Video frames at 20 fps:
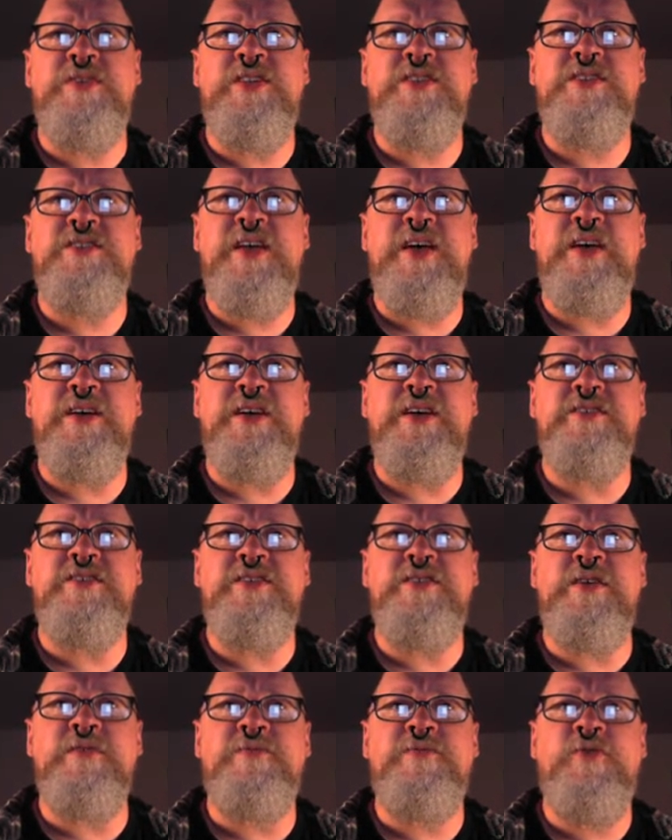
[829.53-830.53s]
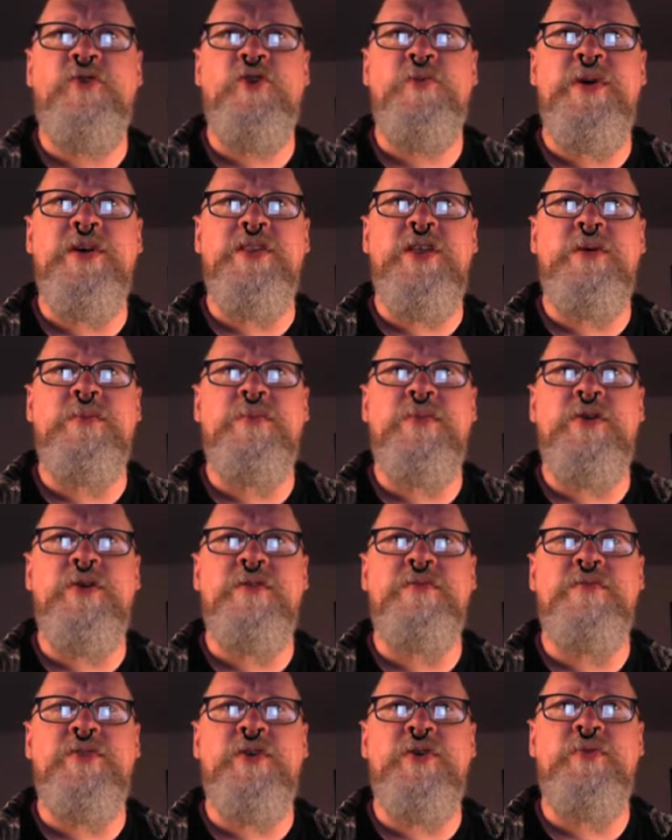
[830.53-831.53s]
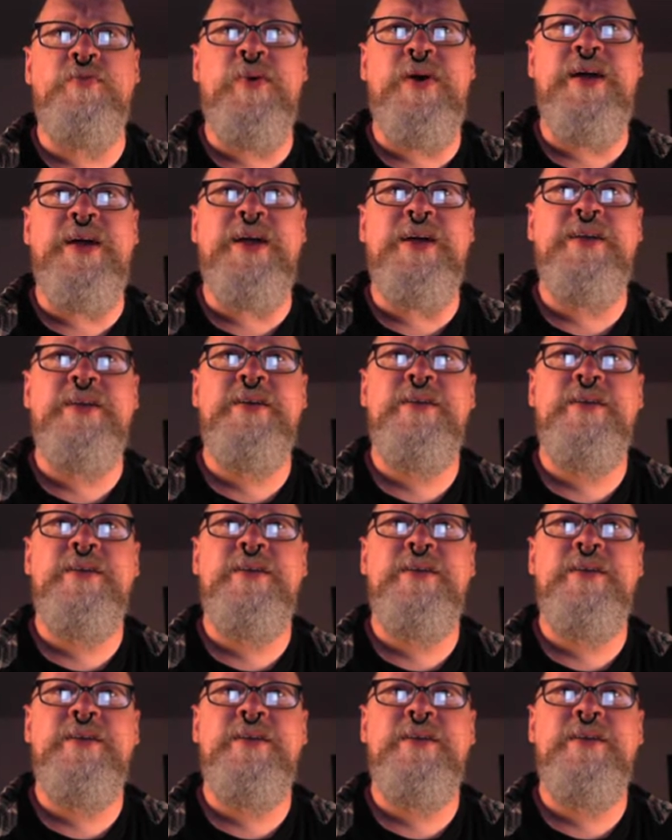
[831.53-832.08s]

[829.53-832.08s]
the state isn't informing them of their right.